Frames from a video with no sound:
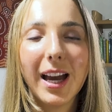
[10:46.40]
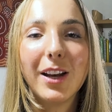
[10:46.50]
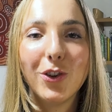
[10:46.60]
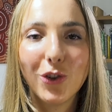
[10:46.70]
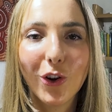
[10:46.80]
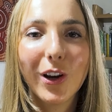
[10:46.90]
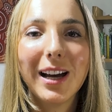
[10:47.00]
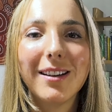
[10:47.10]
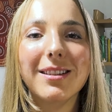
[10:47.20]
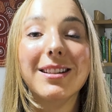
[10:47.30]
and you know
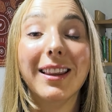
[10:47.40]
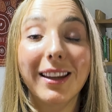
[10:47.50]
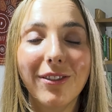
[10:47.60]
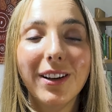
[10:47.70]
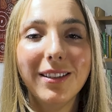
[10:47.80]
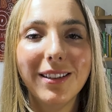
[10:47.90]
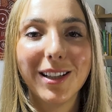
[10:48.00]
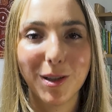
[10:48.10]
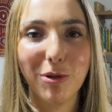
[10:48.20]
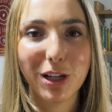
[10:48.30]
how to deliver
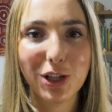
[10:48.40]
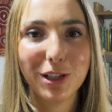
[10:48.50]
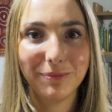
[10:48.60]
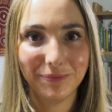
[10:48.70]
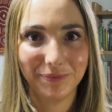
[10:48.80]
under pressure.